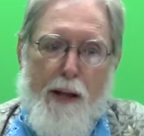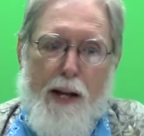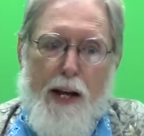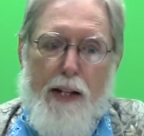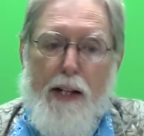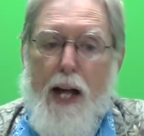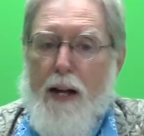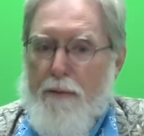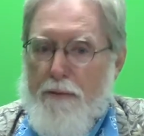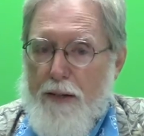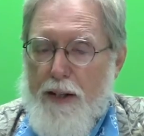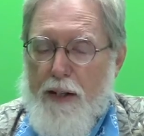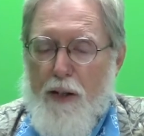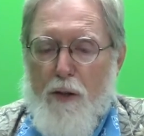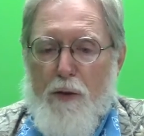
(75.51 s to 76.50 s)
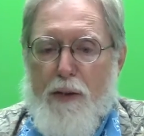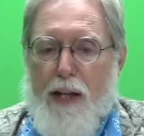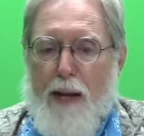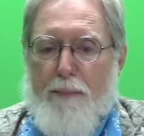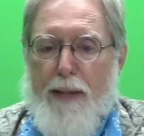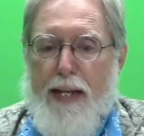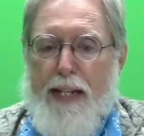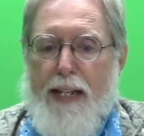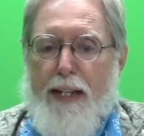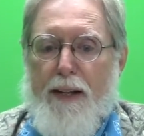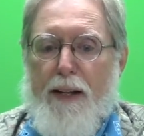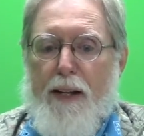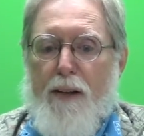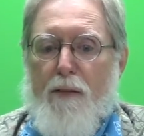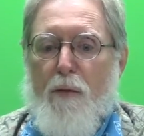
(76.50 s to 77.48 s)
A lot of videos I'm
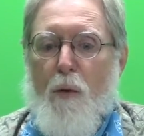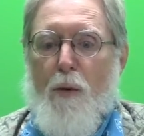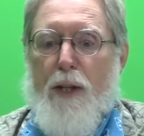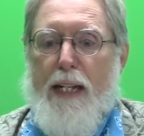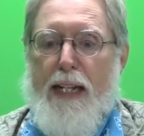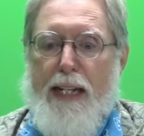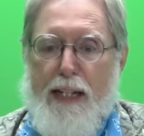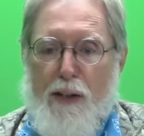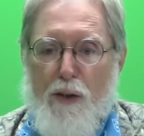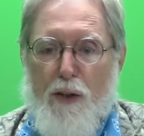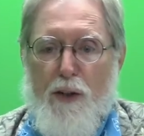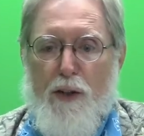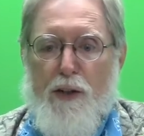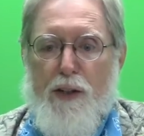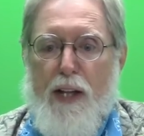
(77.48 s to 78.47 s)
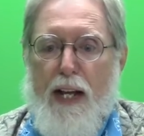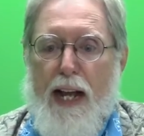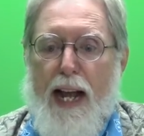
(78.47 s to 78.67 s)
making for the e-learners,